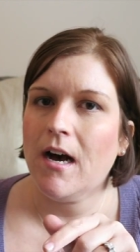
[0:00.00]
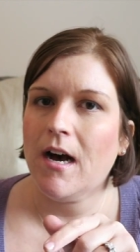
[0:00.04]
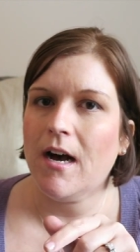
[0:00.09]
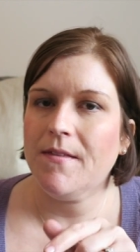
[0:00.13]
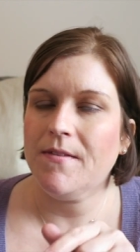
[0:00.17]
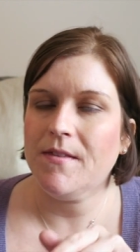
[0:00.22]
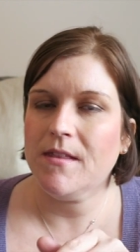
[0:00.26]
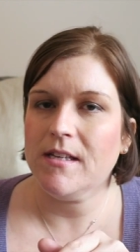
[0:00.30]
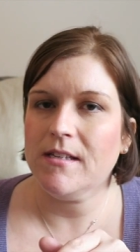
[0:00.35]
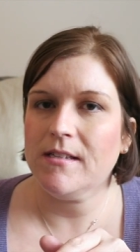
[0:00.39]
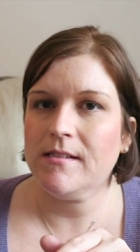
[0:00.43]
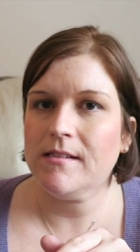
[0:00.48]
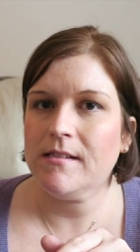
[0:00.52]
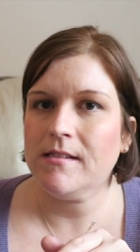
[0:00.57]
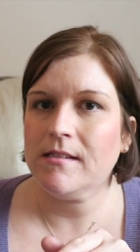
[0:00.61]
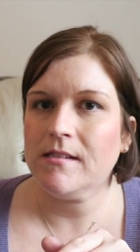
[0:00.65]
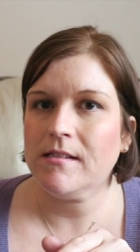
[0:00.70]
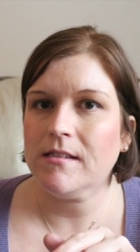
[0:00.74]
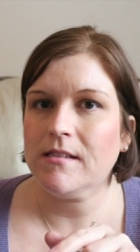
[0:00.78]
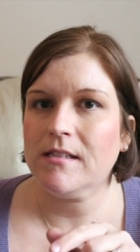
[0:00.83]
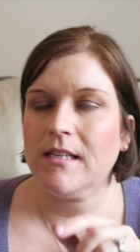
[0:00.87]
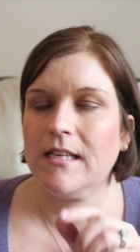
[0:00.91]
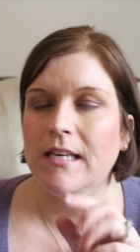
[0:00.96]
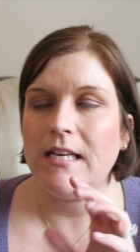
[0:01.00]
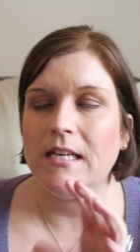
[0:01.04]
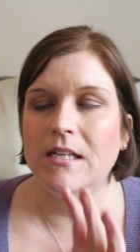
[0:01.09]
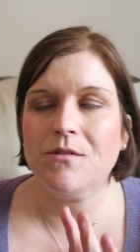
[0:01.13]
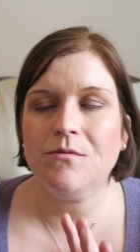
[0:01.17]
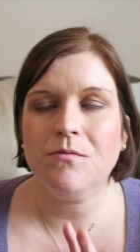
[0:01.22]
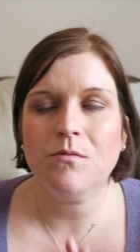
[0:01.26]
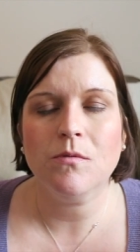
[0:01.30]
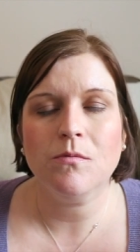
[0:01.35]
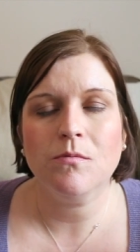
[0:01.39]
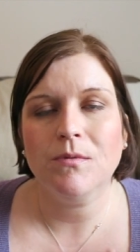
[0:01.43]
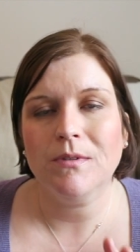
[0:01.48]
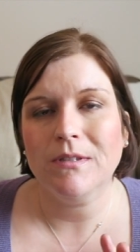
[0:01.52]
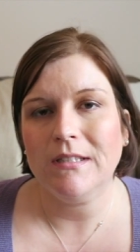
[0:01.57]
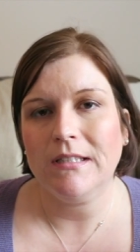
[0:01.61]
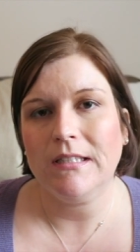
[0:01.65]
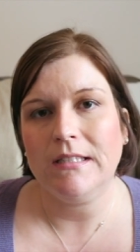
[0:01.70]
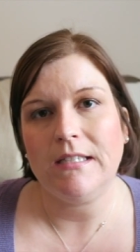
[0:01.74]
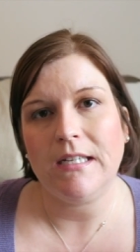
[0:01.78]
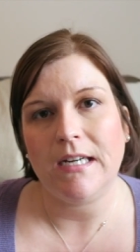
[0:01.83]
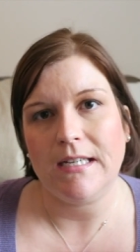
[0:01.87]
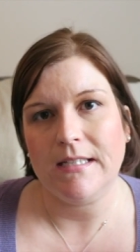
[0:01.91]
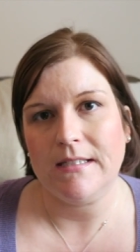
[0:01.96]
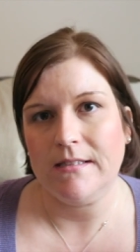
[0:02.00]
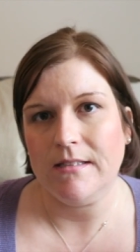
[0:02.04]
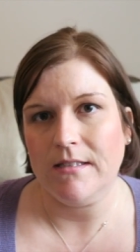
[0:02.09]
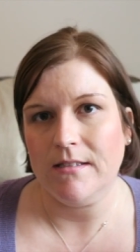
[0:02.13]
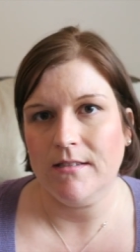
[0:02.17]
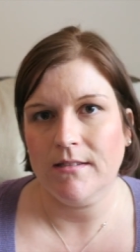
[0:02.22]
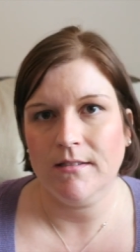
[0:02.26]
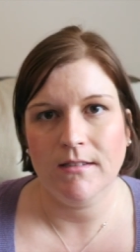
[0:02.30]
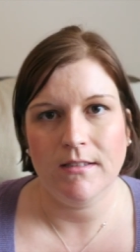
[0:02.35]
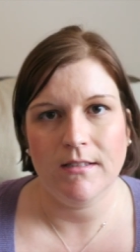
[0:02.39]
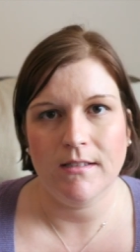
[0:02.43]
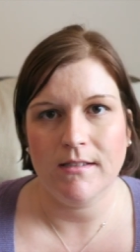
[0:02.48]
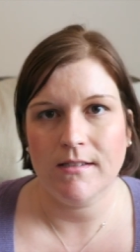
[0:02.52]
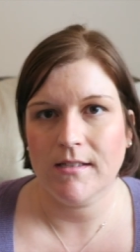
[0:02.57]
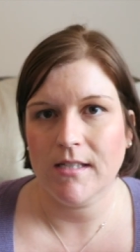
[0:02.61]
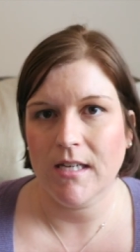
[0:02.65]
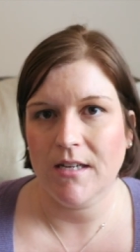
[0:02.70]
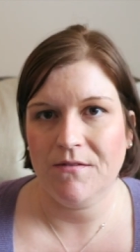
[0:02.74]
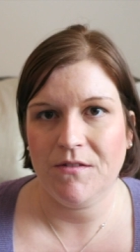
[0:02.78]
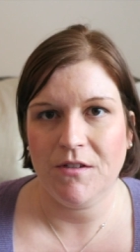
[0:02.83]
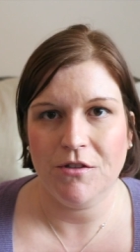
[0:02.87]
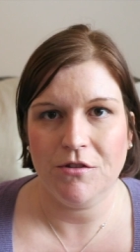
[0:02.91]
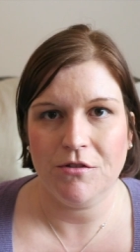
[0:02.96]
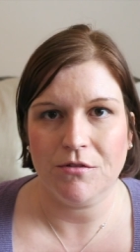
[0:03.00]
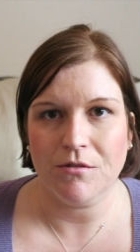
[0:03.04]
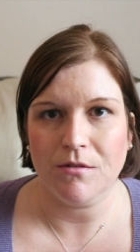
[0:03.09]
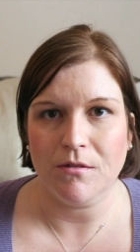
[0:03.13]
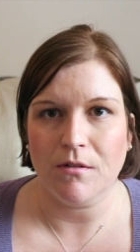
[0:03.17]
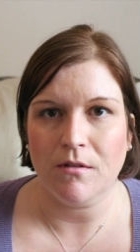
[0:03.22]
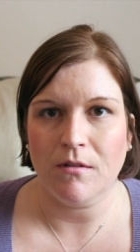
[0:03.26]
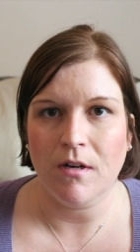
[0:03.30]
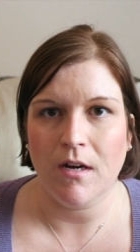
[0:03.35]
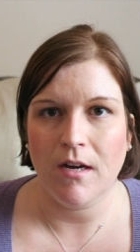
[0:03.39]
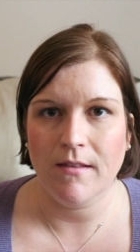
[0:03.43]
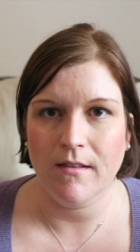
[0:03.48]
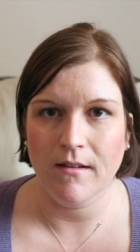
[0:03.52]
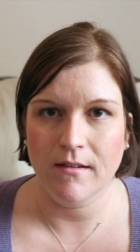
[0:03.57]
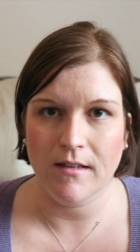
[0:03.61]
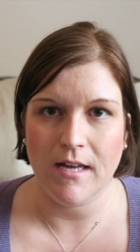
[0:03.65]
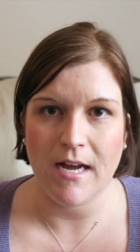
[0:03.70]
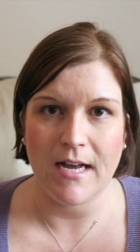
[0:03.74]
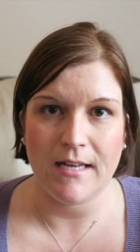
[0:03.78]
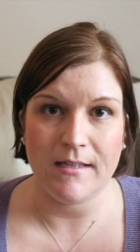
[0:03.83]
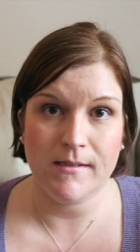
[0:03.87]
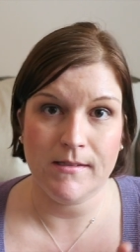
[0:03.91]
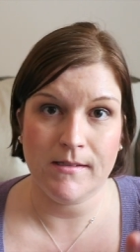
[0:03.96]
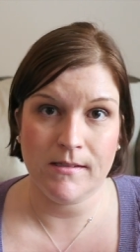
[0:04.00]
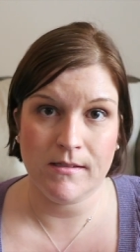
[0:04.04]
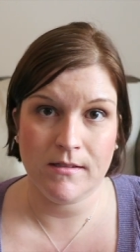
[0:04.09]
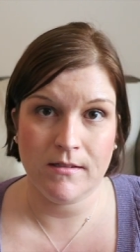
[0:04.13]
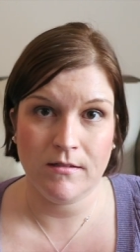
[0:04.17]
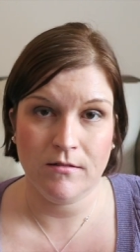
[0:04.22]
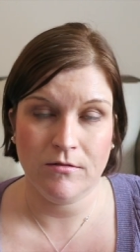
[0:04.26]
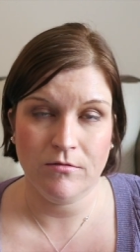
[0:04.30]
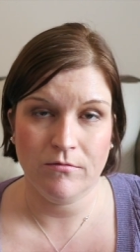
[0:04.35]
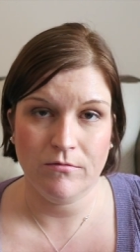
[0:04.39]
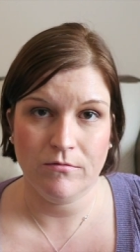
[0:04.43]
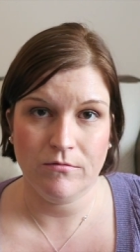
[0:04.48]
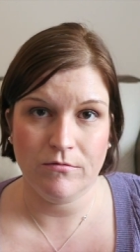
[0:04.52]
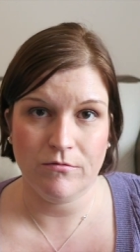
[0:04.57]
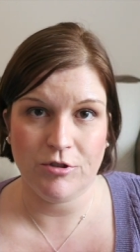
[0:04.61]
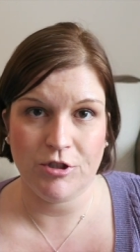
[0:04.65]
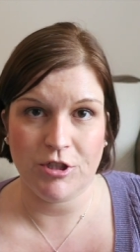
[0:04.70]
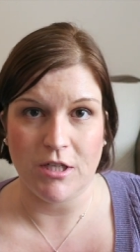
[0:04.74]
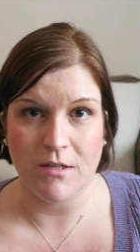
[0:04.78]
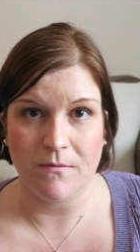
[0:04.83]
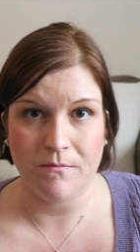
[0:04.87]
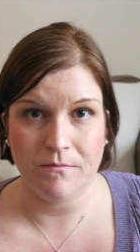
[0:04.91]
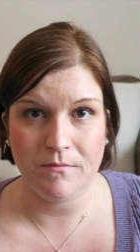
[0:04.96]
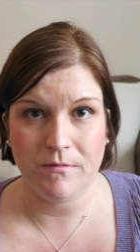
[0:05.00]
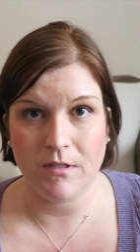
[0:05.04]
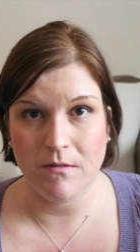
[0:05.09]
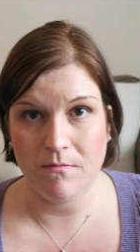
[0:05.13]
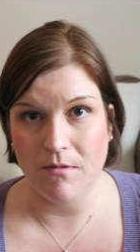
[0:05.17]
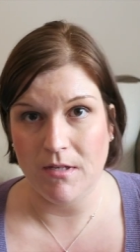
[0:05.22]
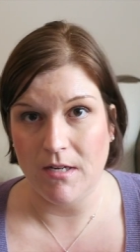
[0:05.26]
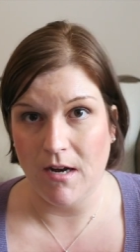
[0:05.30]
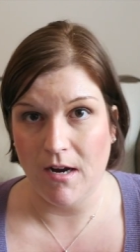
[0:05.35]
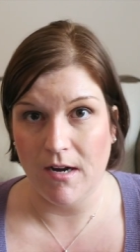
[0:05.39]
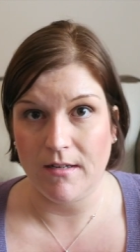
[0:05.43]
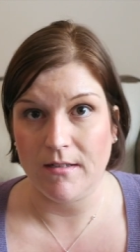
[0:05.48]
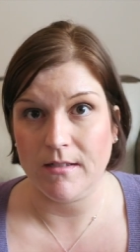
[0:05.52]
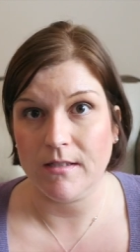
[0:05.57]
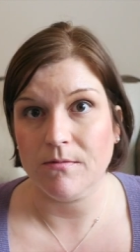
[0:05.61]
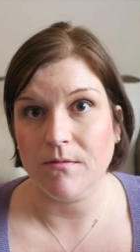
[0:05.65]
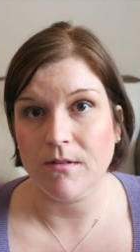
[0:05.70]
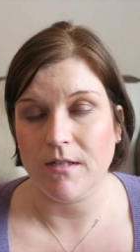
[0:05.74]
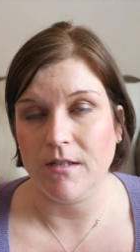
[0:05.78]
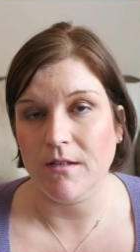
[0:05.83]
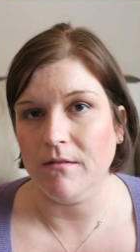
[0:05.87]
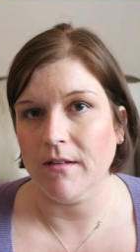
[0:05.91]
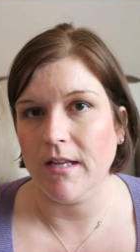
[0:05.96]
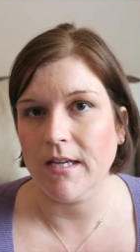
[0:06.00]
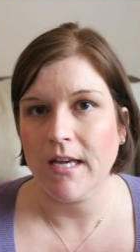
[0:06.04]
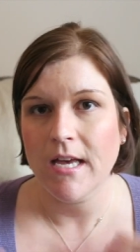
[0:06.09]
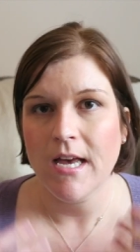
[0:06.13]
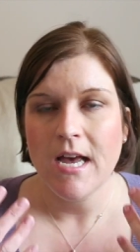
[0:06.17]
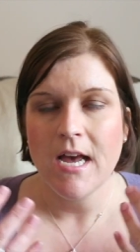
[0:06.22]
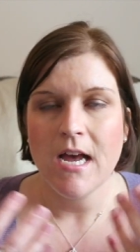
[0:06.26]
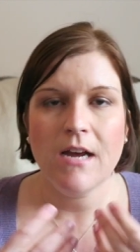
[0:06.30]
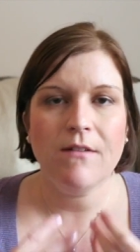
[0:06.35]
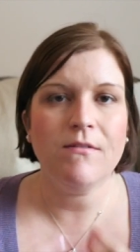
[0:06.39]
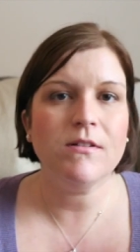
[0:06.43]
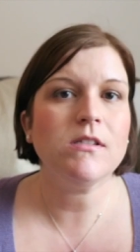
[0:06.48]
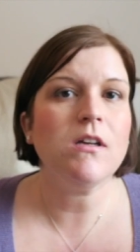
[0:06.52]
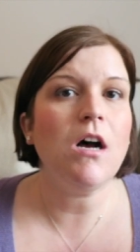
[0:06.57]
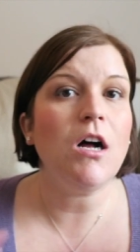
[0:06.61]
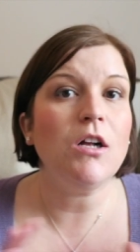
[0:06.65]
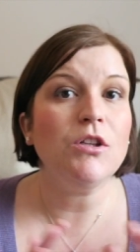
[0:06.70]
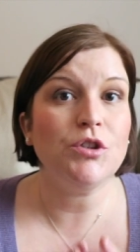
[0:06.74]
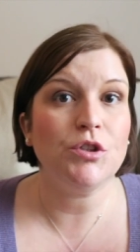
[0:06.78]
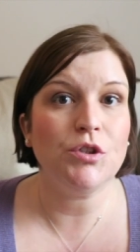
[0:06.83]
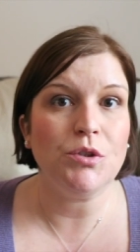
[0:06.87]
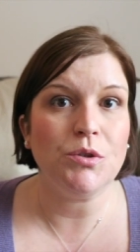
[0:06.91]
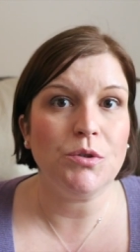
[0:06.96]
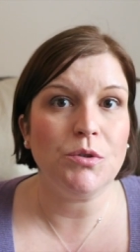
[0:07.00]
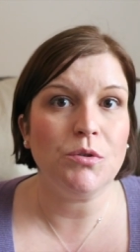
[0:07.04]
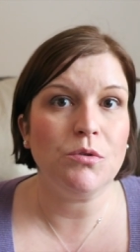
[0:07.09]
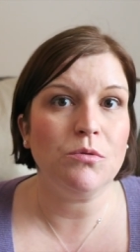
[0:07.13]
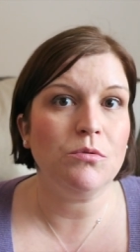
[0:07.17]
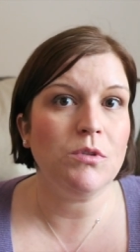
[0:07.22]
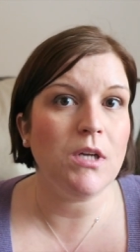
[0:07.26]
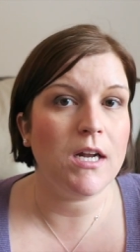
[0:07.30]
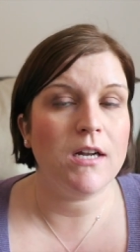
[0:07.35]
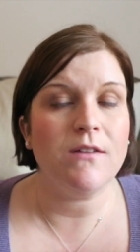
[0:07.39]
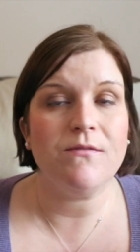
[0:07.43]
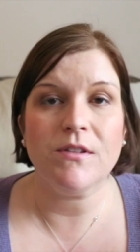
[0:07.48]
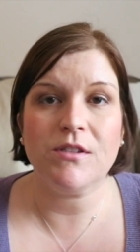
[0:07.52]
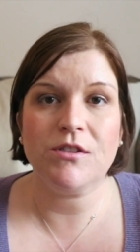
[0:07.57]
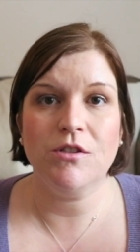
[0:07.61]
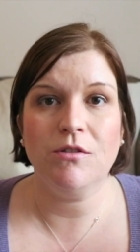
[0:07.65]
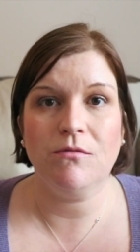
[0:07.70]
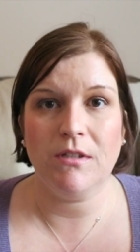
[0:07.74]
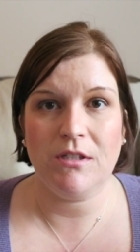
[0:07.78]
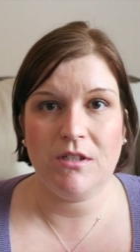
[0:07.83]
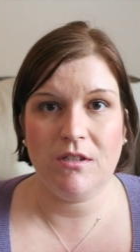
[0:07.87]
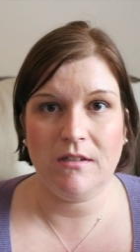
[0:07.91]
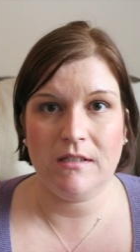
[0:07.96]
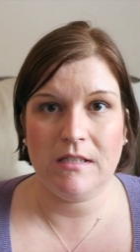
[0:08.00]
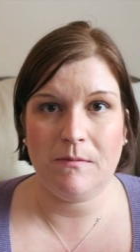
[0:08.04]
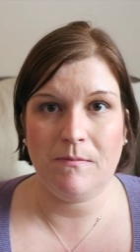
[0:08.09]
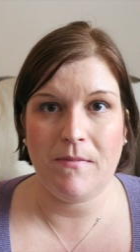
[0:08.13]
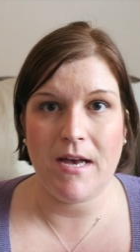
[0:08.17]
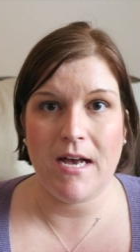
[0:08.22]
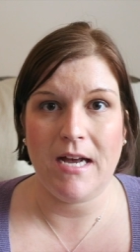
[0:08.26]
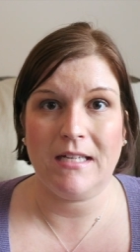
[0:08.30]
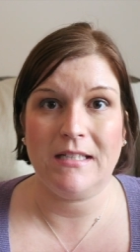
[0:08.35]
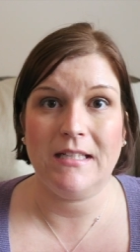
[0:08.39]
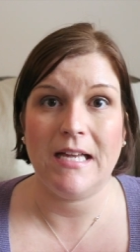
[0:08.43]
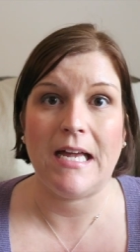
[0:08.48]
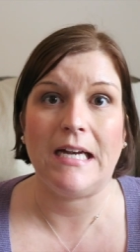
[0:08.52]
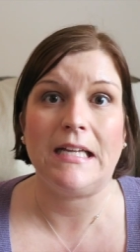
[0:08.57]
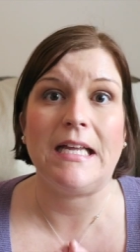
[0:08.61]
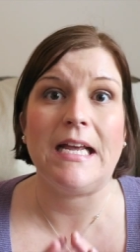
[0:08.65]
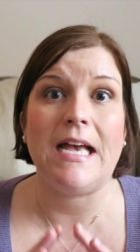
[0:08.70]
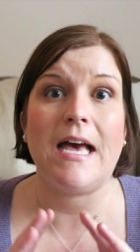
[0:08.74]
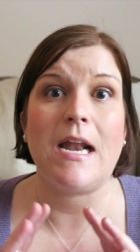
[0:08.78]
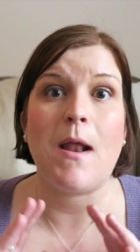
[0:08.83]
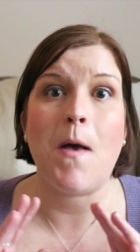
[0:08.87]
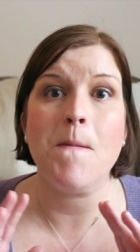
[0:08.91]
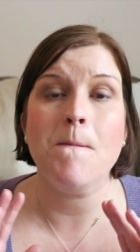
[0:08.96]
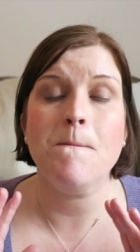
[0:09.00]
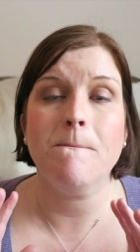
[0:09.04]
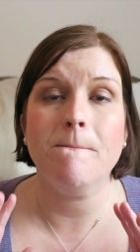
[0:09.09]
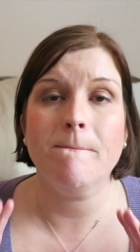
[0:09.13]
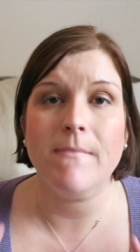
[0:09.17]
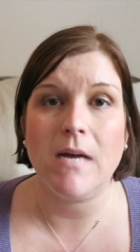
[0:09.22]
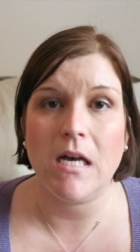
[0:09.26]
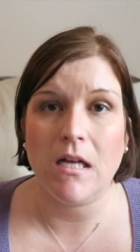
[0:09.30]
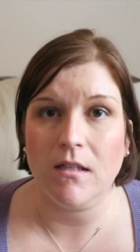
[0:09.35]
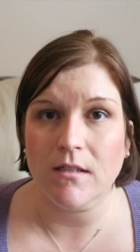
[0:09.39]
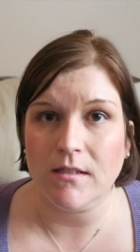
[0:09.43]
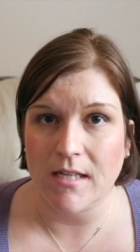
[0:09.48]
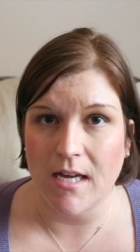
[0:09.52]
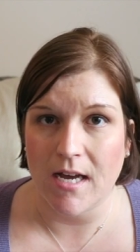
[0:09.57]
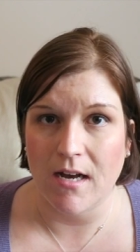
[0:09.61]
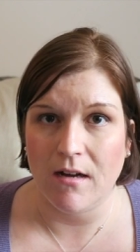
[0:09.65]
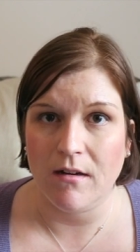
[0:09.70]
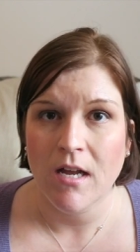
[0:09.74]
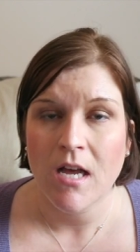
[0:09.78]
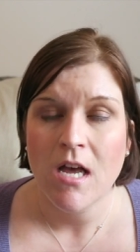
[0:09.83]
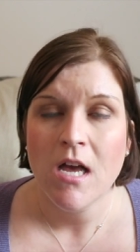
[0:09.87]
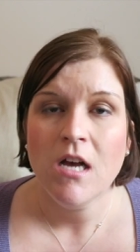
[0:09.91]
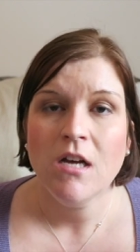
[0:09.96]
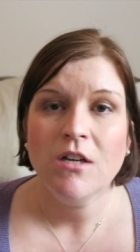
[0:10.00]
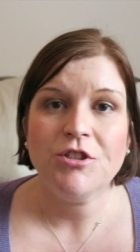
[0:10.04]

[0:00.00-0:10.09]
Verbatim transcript: on this. The kids were really dicey during the safety drill on the last ship, to be honest with you. Like, it was all new. None of us knew what to expect. Natalie had a meltdown.